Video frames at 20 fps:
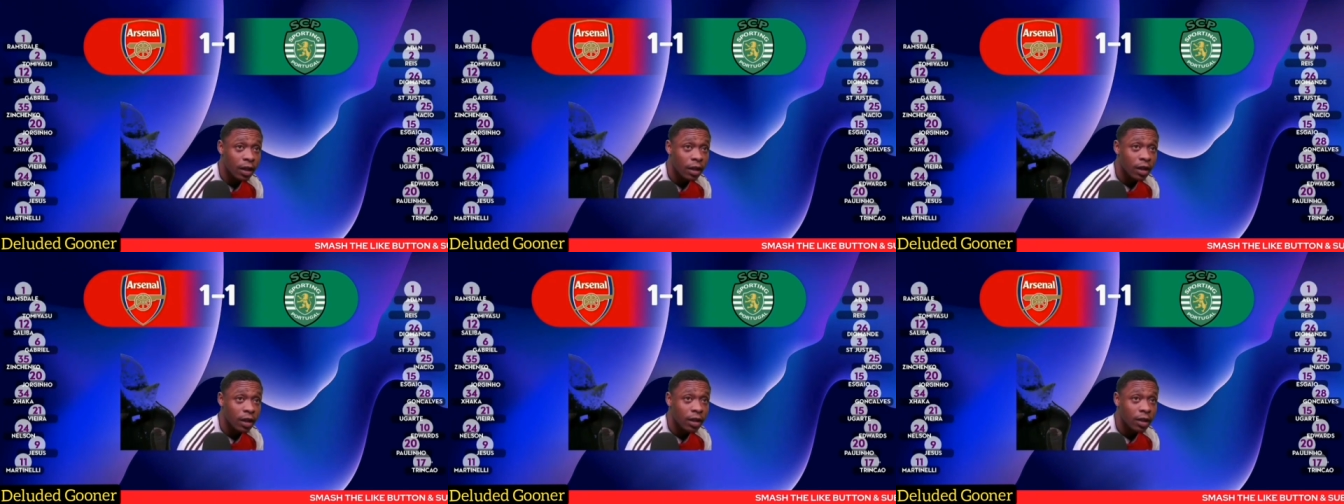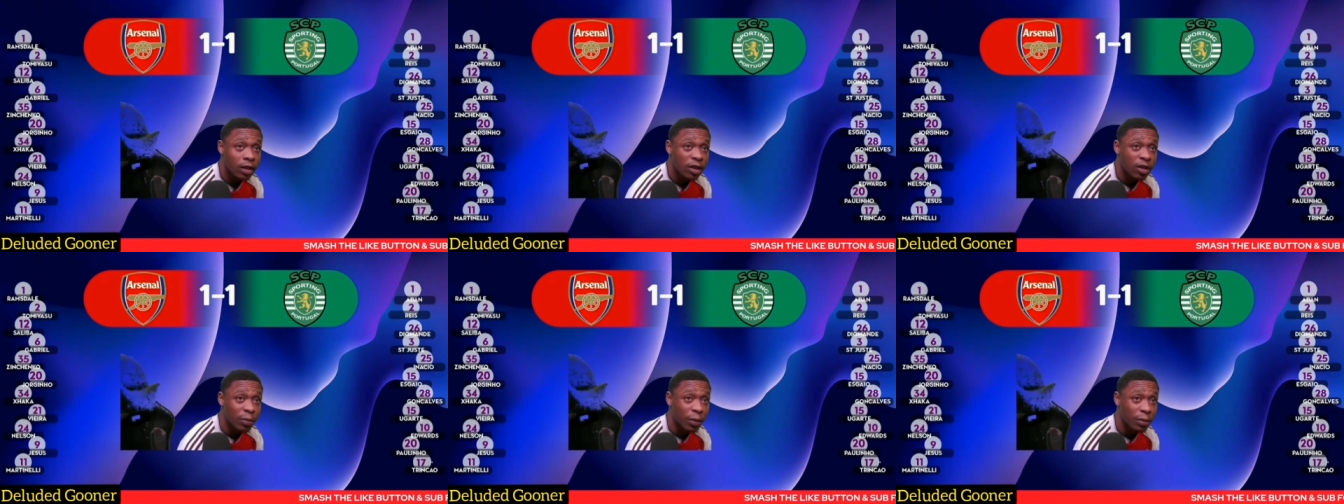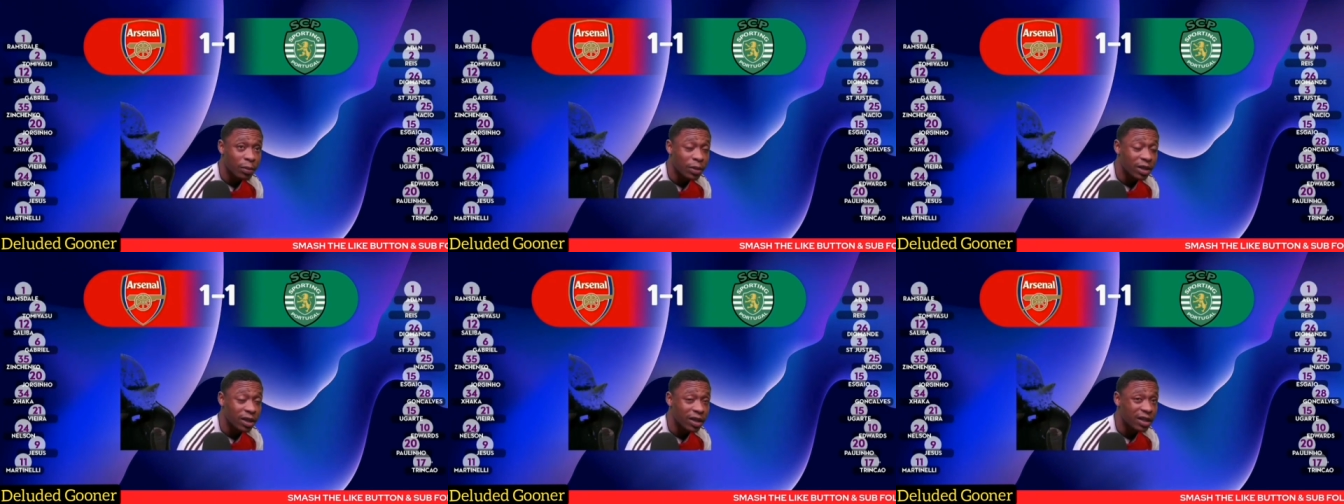You're
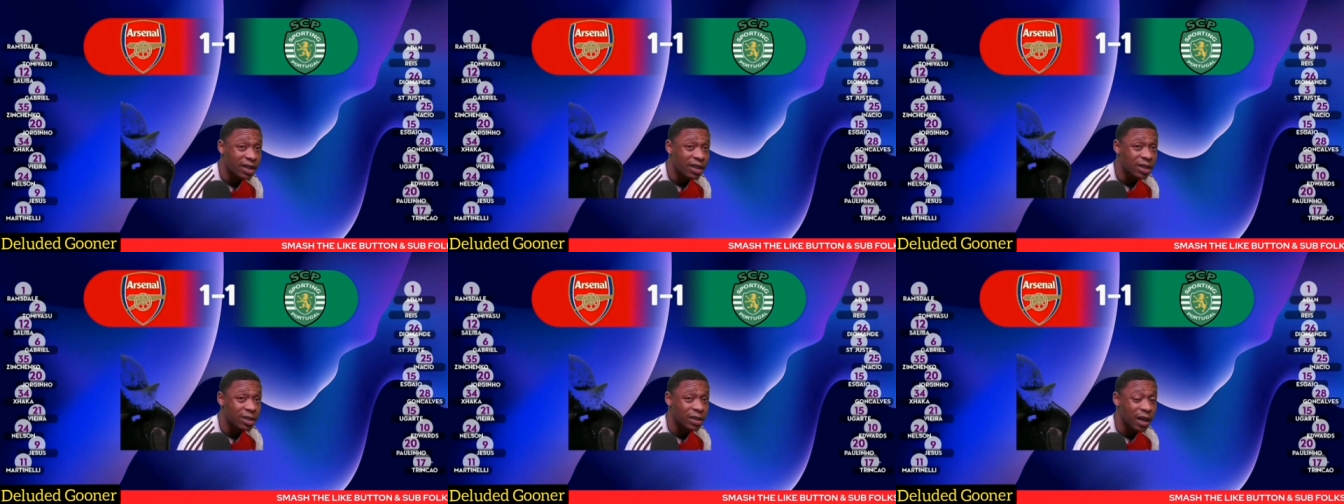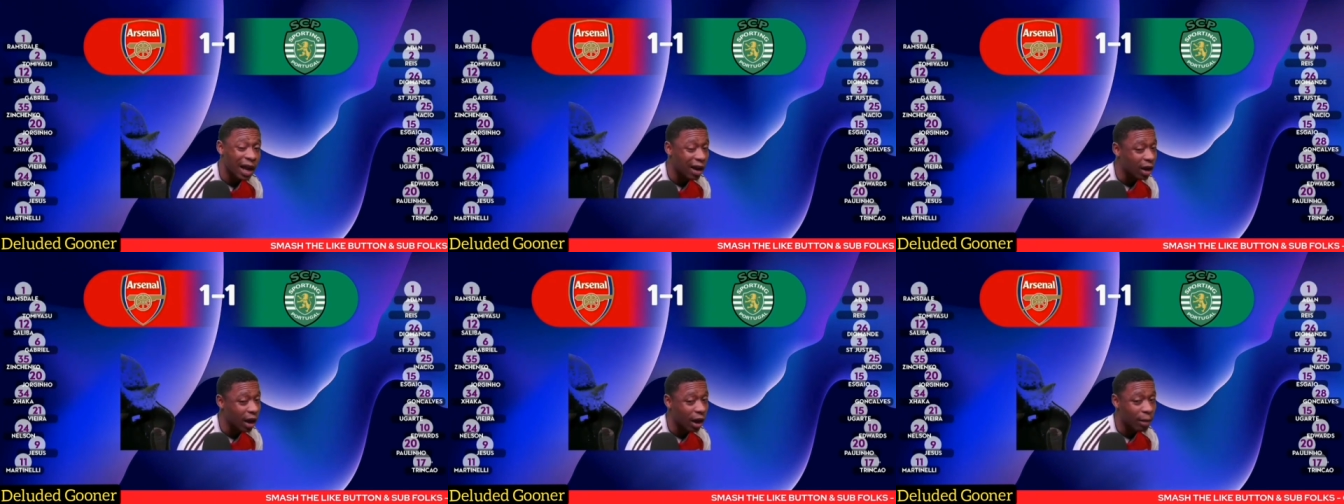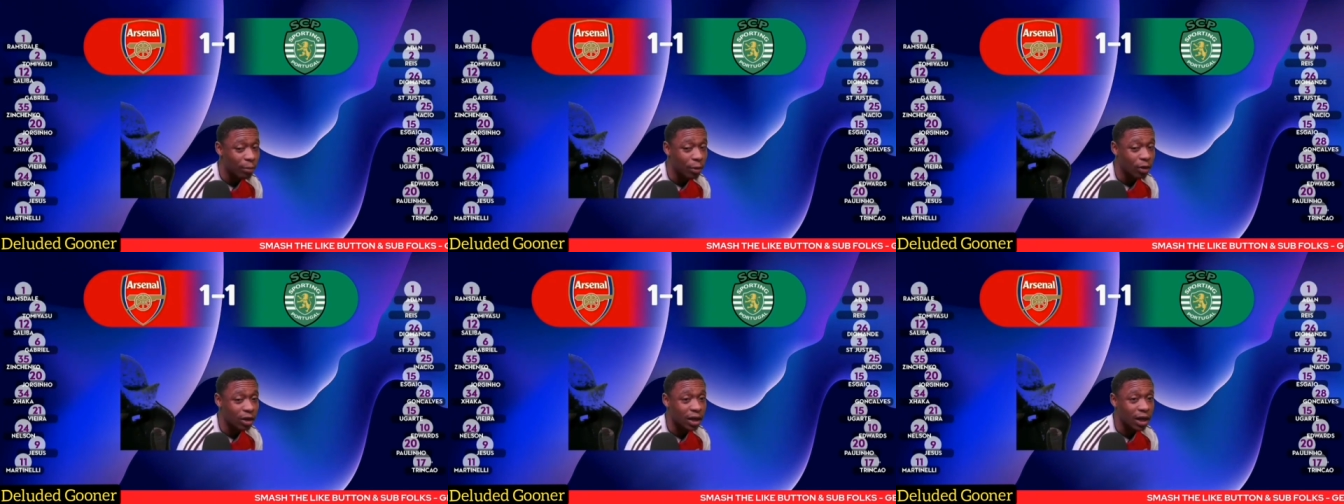probably the least. I, am
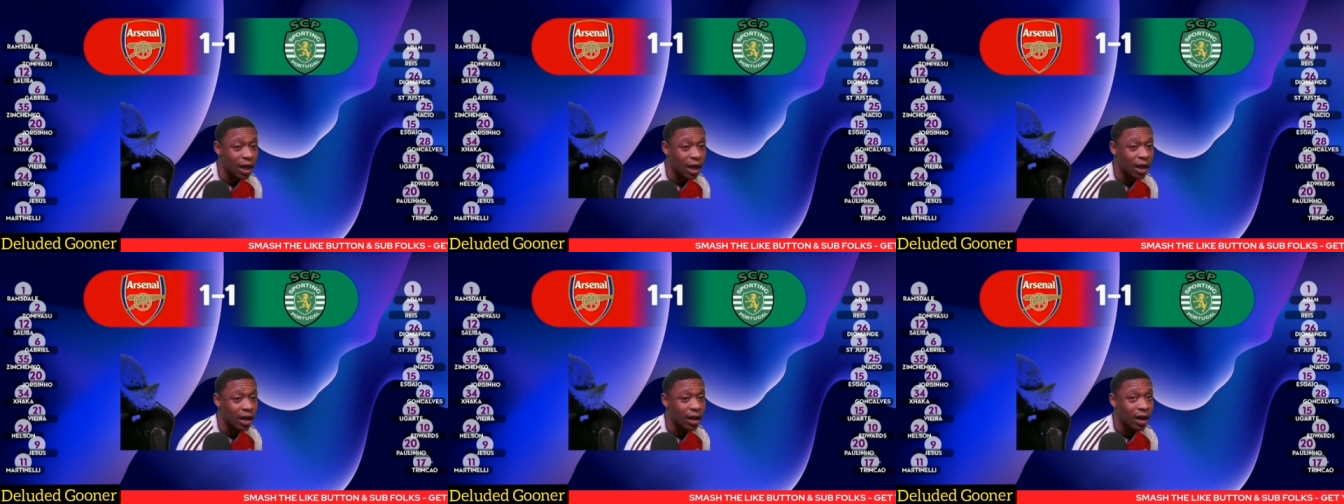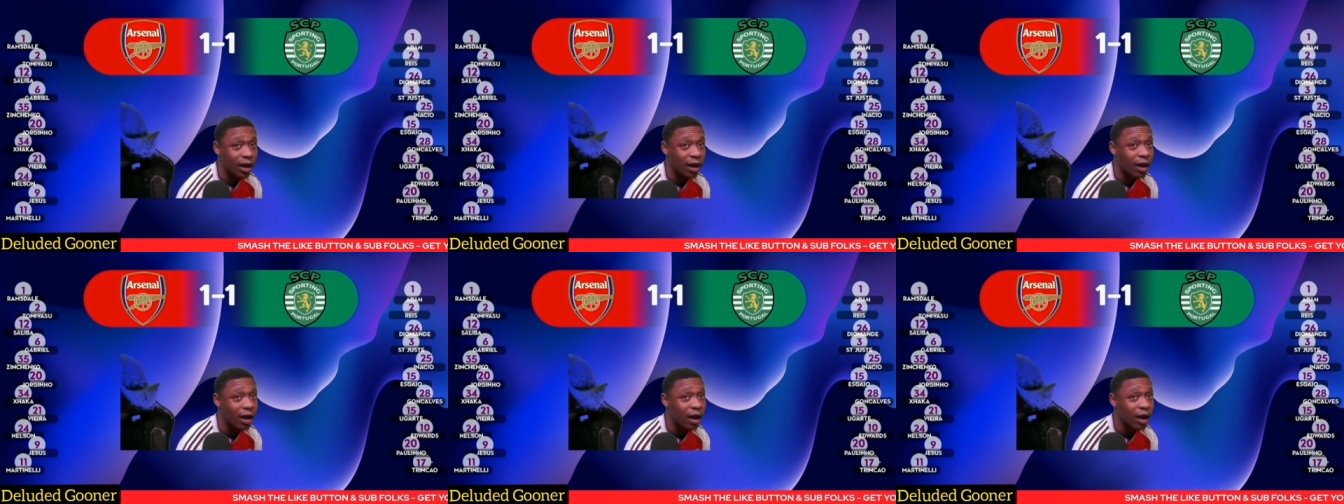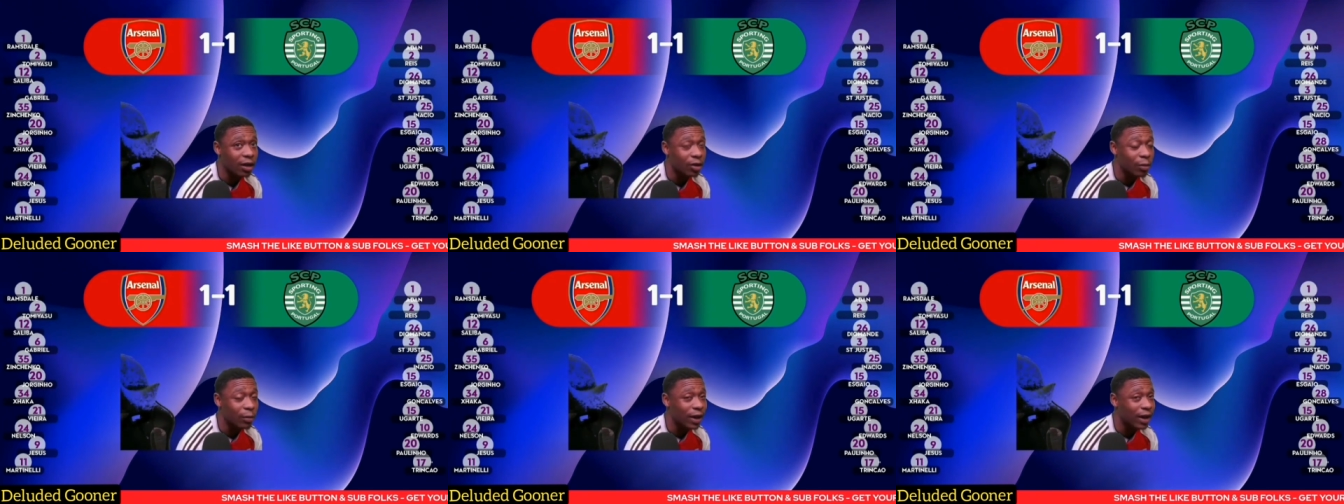not gonna lie. I, I,
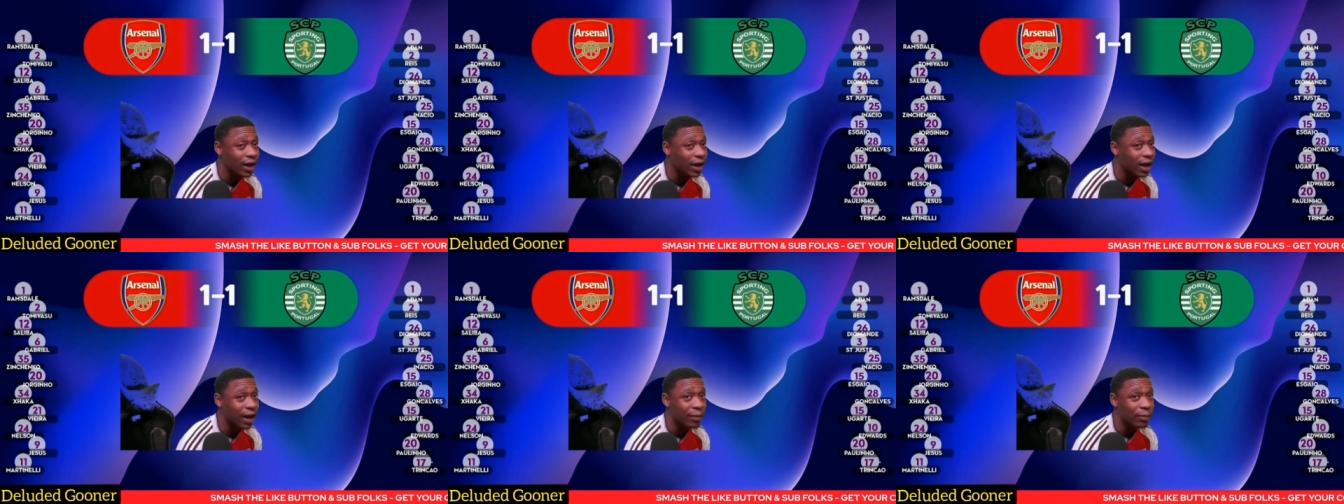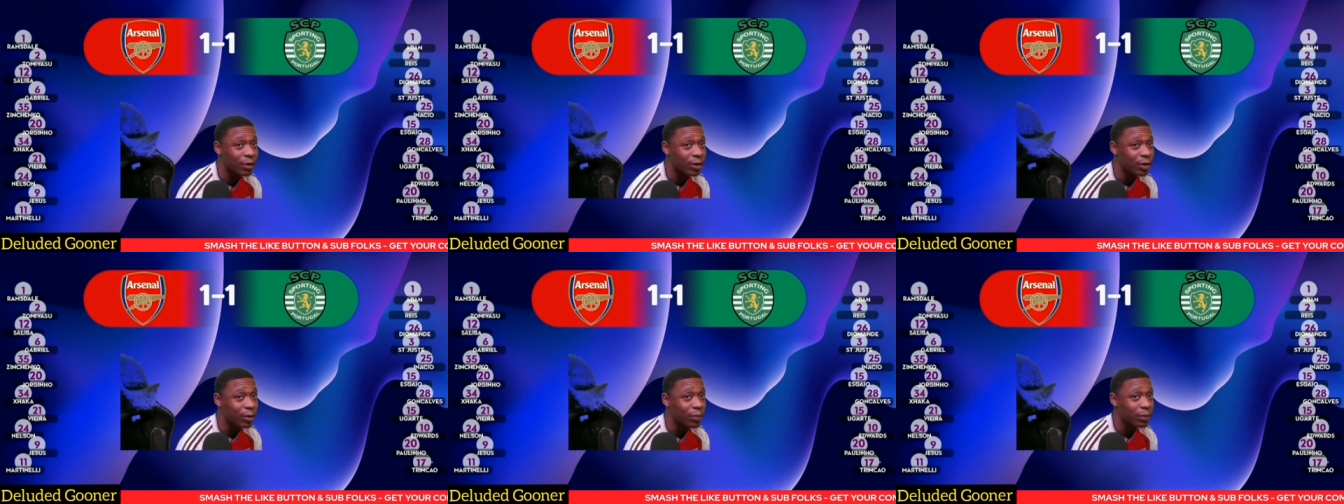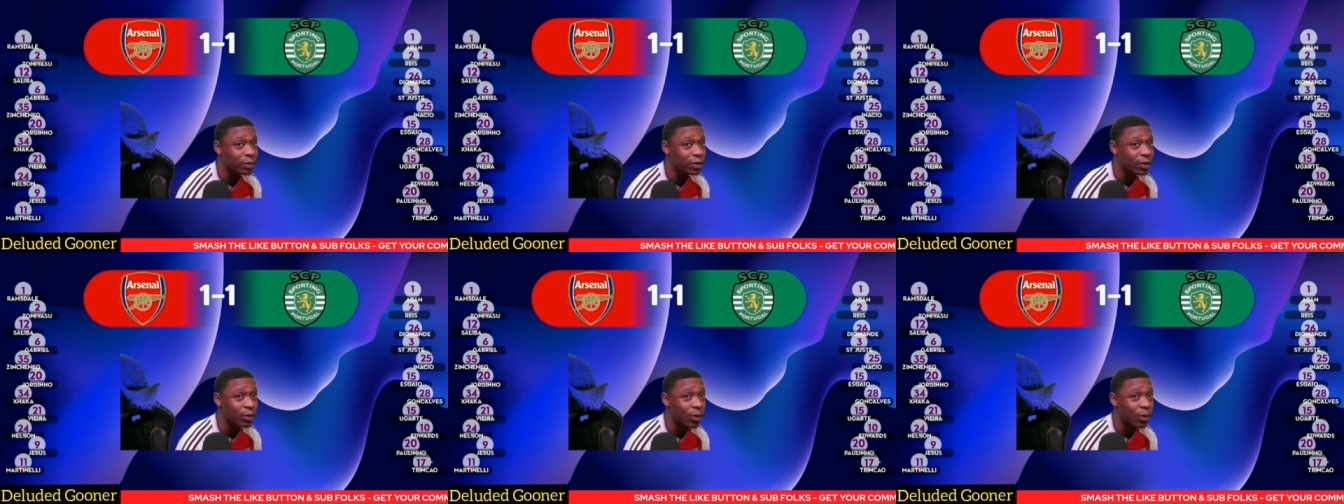you're my guy, but you're
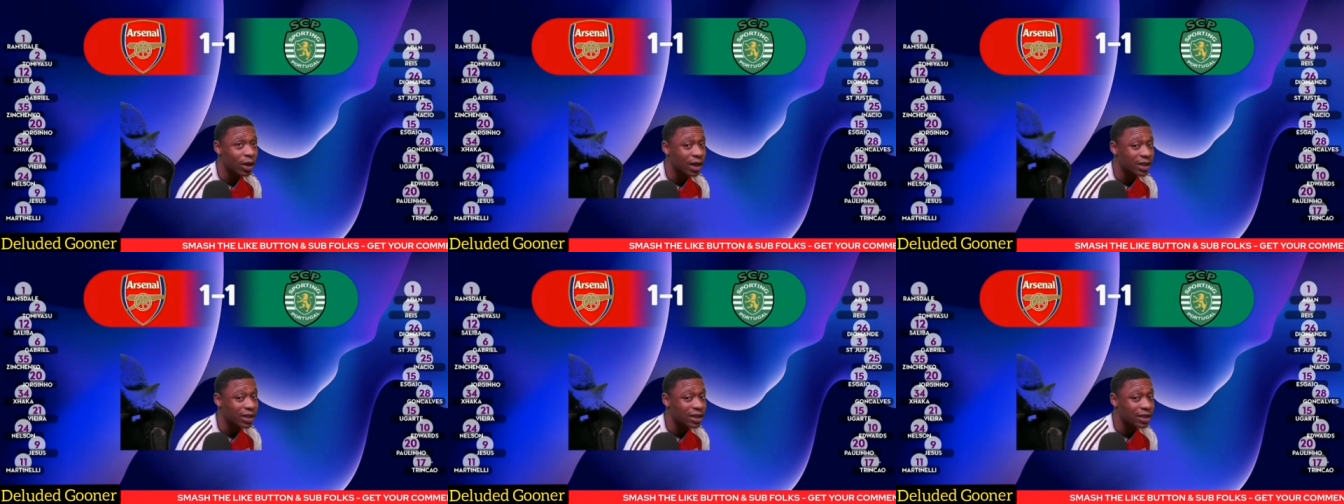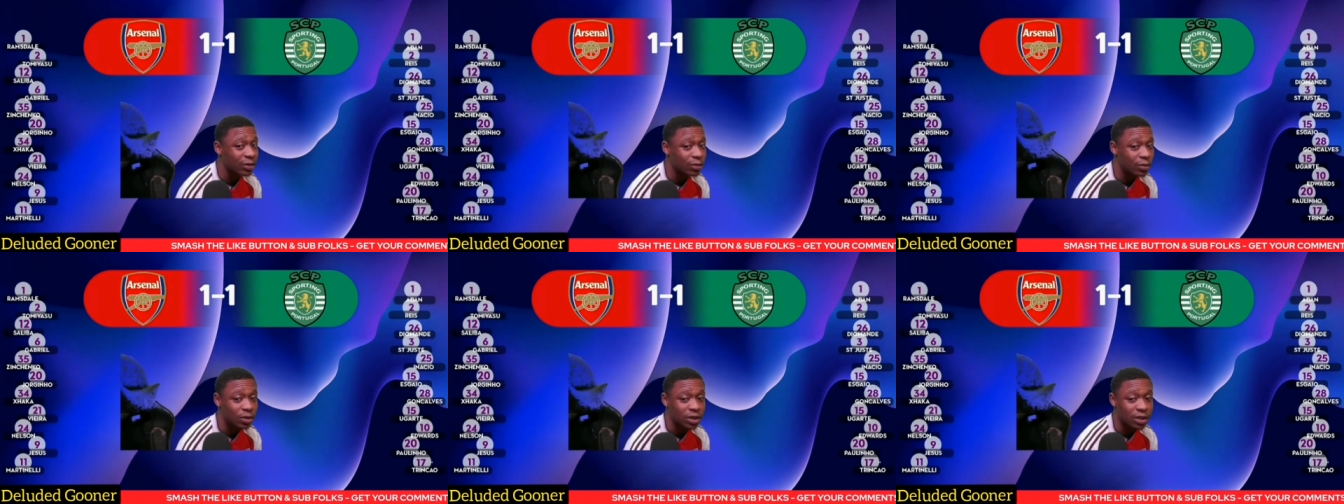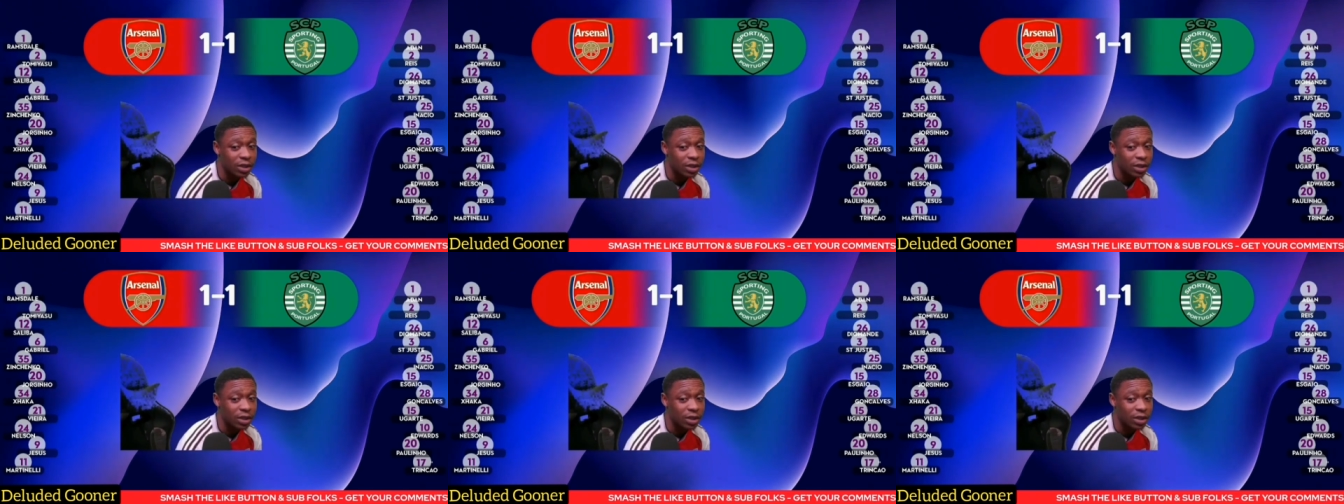probably the one I didn't want to take